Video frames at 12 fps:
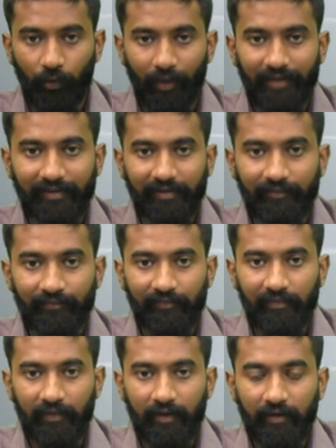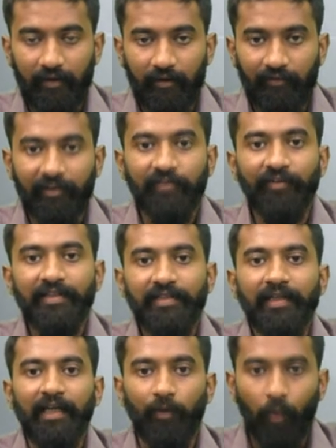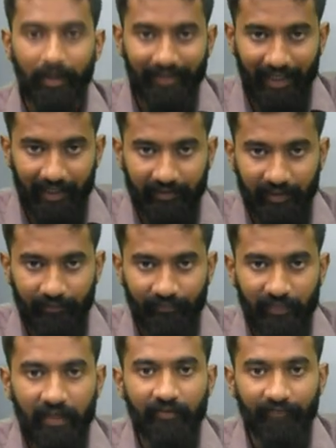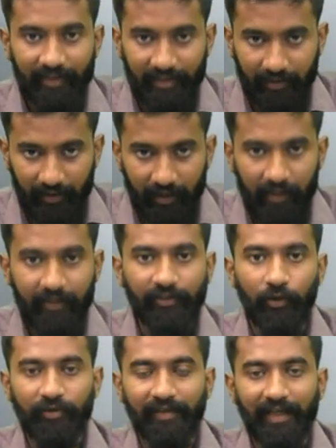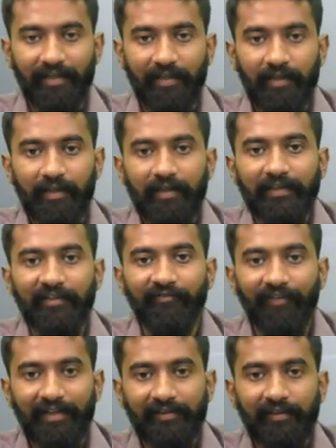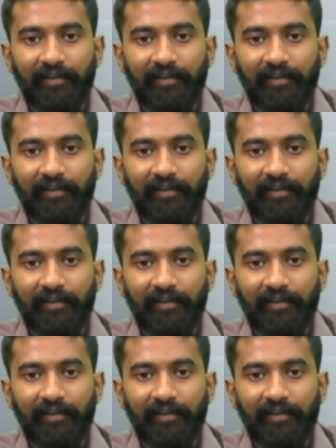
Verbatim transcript: US, with which he won the election, which clearly shows that the West